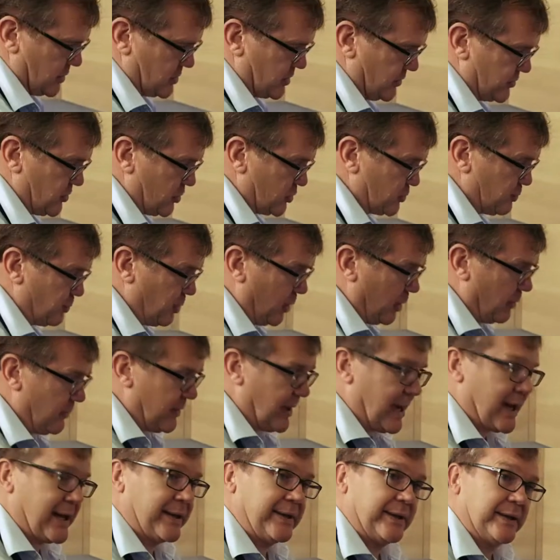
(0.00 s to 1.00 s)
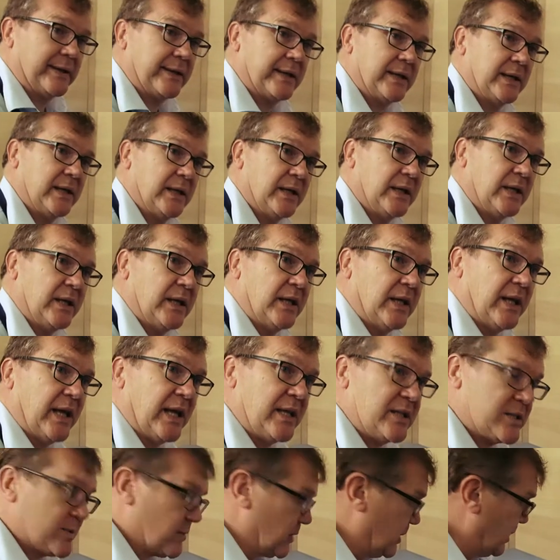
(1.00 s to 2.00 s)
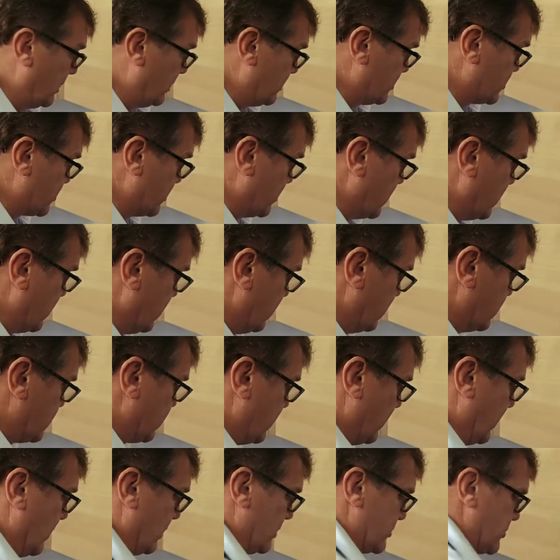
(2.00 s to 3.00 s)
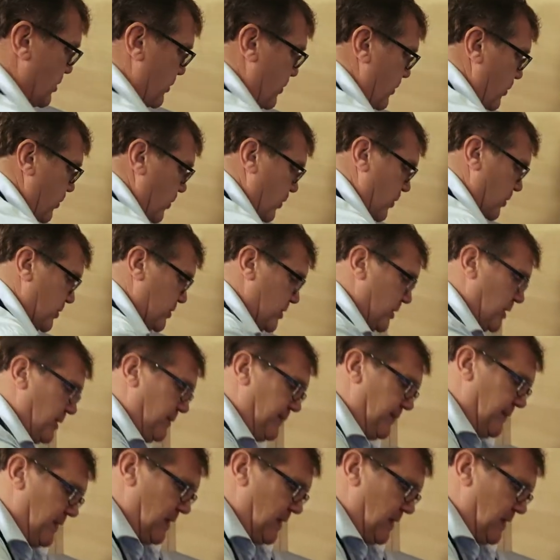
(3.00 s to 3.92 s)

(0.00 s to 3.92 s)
So I've just popped the haddock into a little, into a little drop of water